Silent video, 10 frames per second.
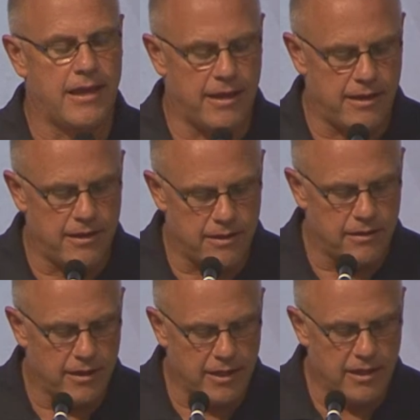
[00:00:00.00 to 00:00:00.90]
And,
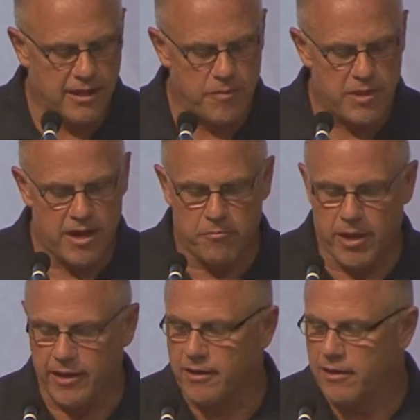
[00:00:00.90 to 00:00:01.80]
again, keep that in
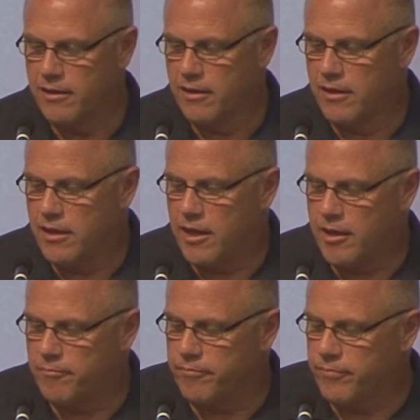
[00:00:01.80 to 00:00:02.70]

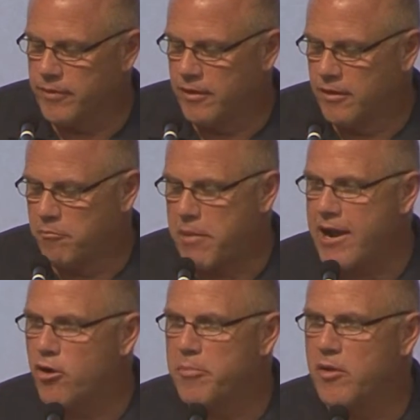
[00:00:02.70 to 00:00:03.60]
mind.
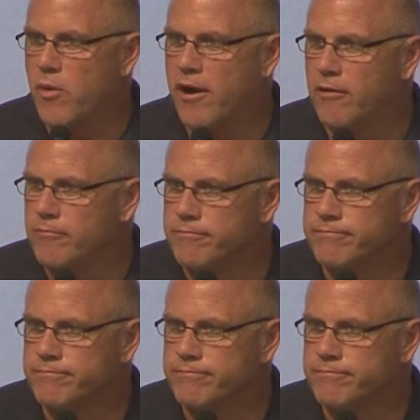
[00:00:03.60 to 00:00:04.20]
Buyer beware